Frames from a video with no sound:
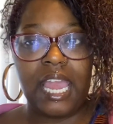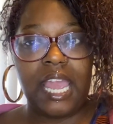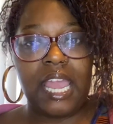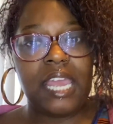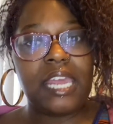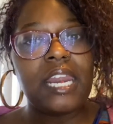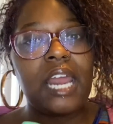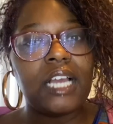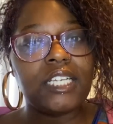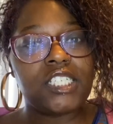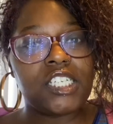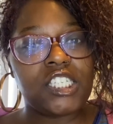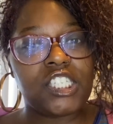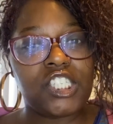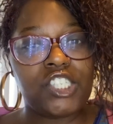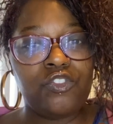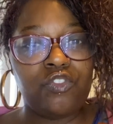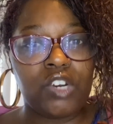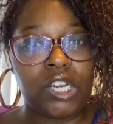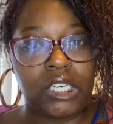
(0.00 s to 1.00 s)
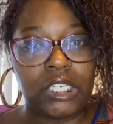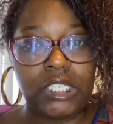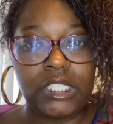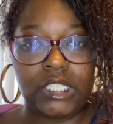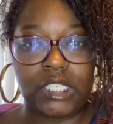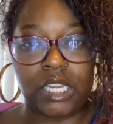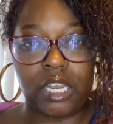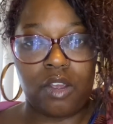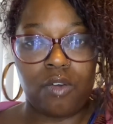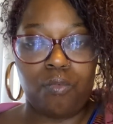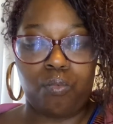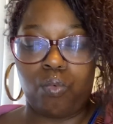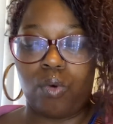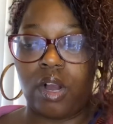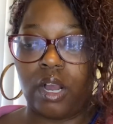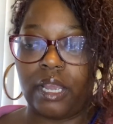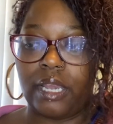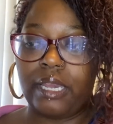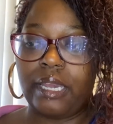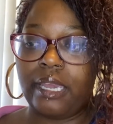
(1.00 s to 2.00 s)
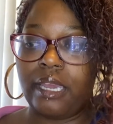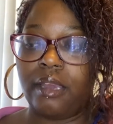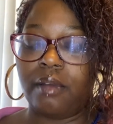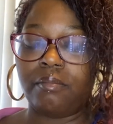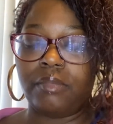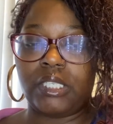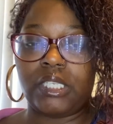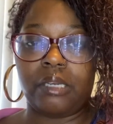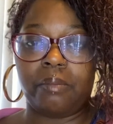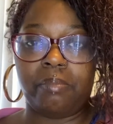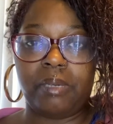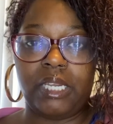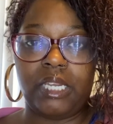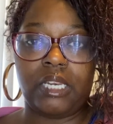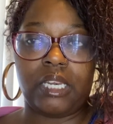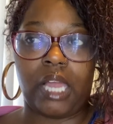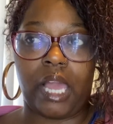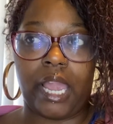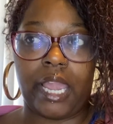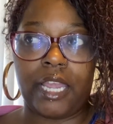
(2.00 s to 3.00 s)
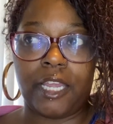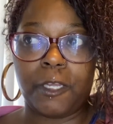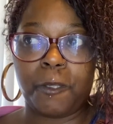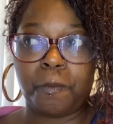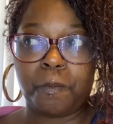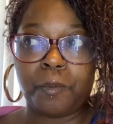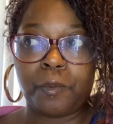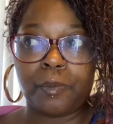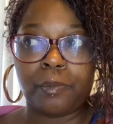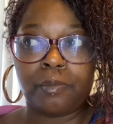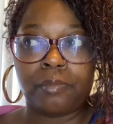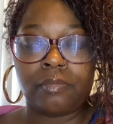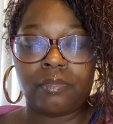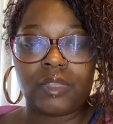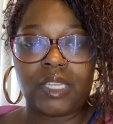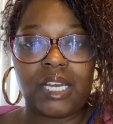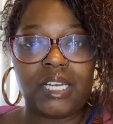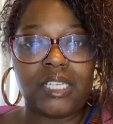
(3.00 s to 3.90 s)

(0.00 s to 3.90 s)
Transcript: and I just really didn't want him to be like a